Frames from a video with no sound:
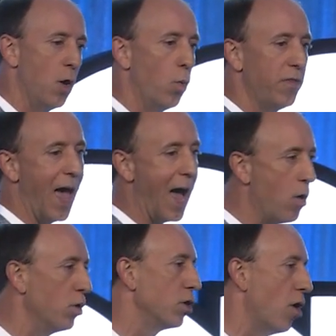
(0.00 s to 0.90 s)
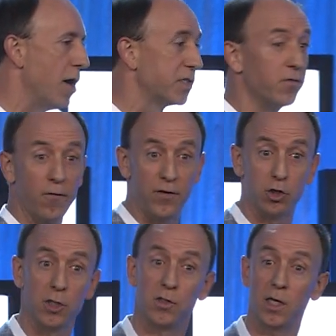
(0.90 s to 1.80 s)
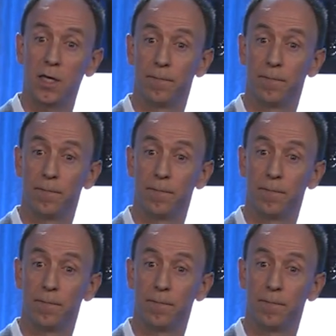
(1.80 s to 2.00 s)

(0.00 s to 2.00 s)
without loss of efficiency.